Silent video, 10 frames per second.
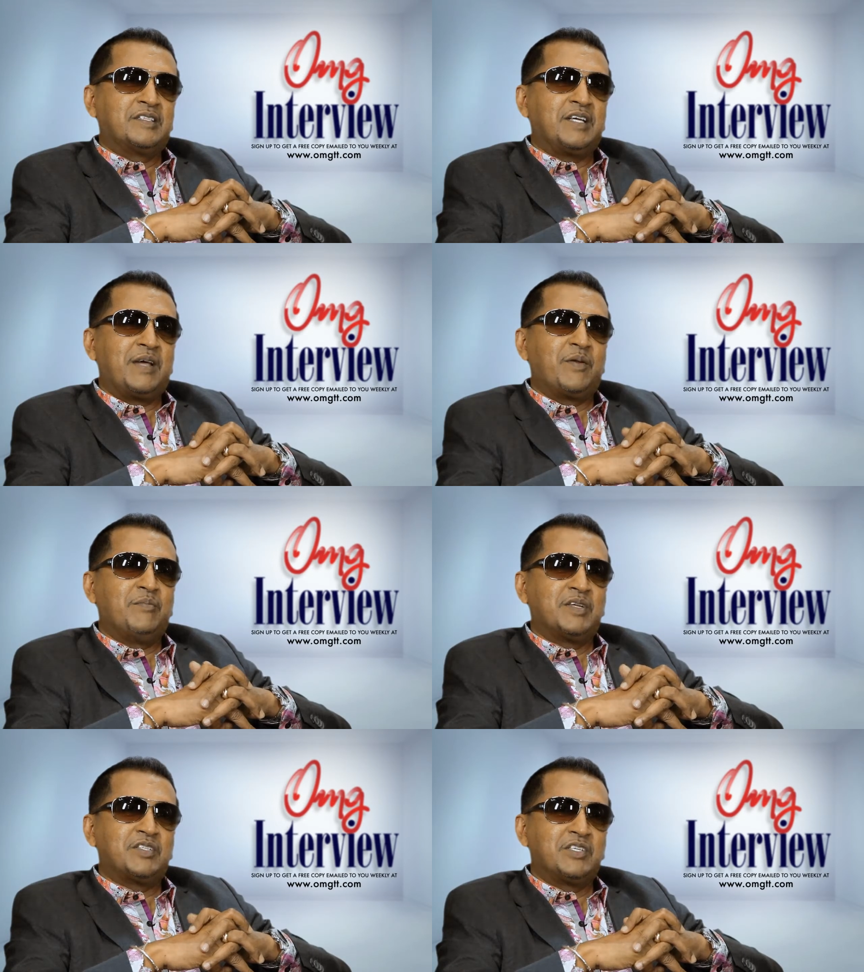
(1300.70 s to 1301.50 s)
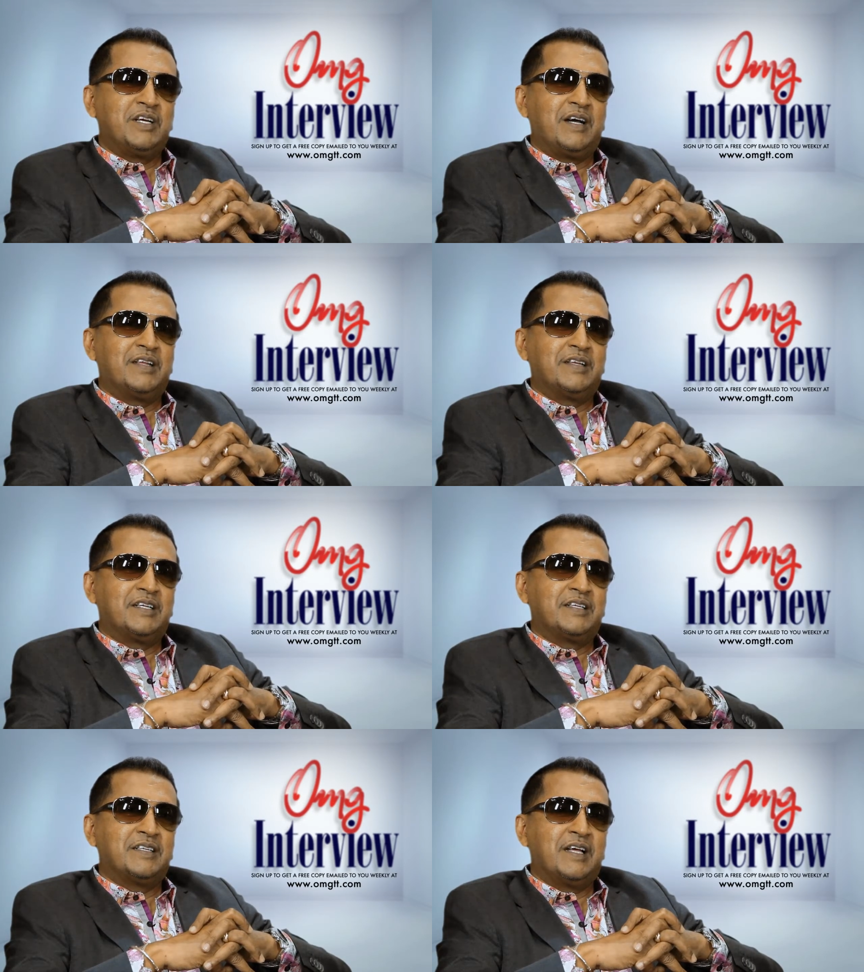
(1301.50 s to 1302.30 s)
tied with Bunchy Garlin.
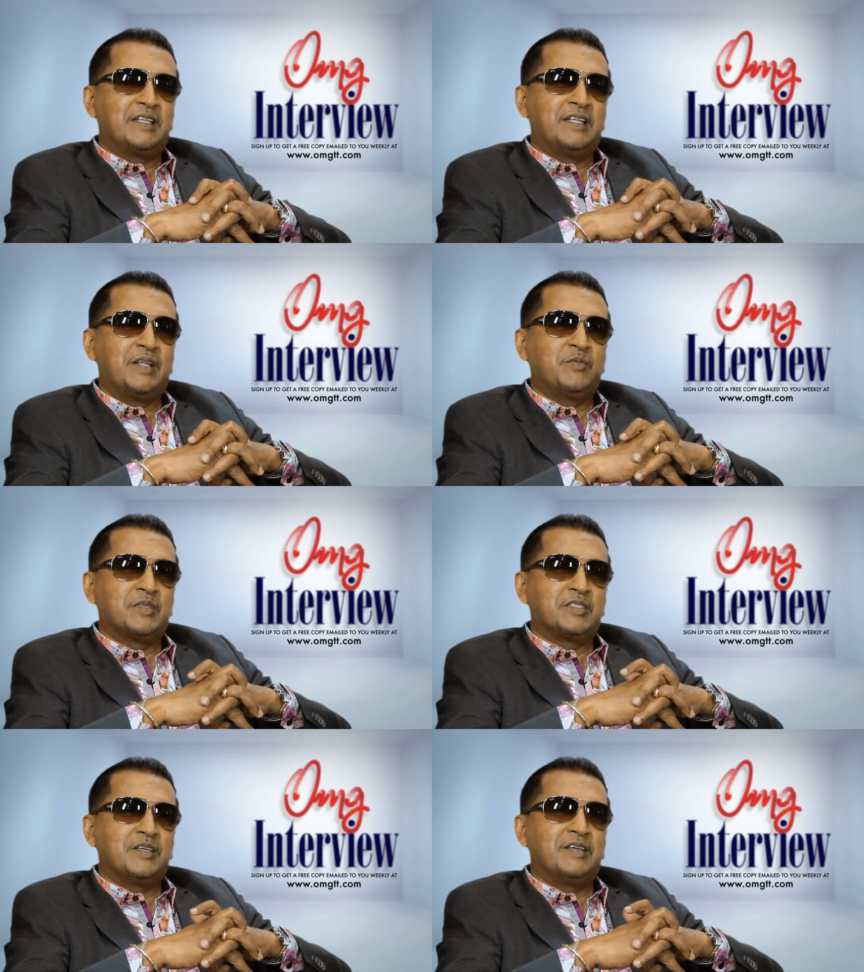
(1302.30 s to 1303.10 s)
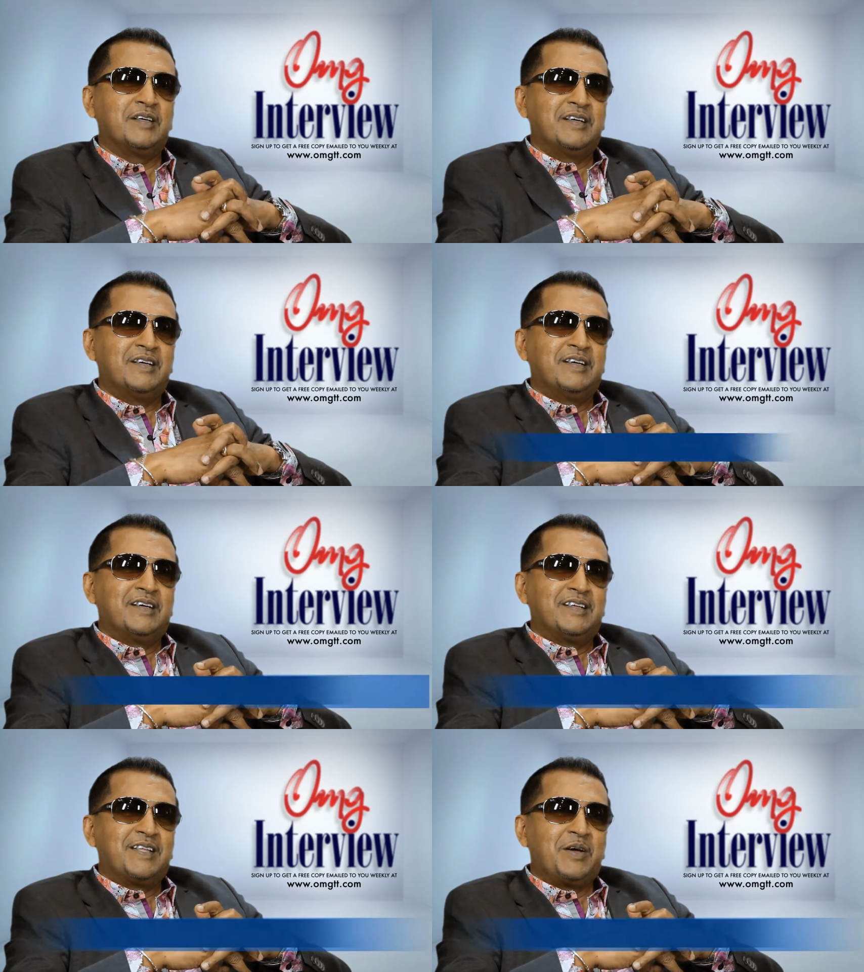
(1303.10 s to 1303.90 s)
That
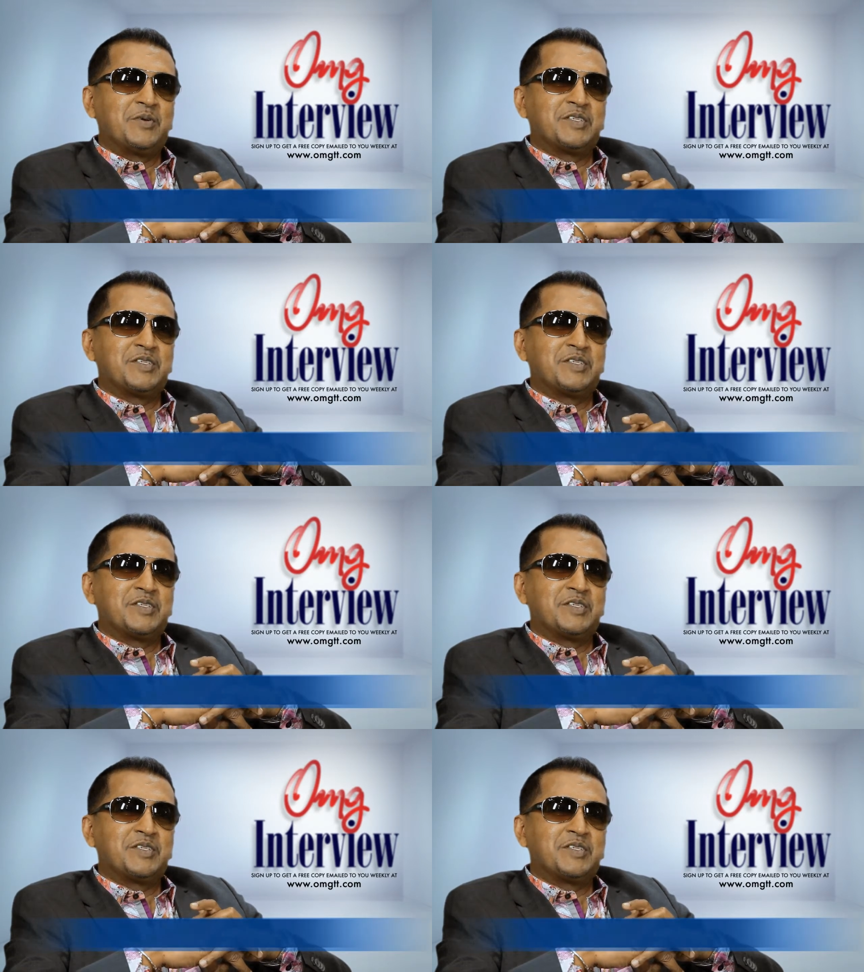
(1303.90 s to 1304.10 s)
was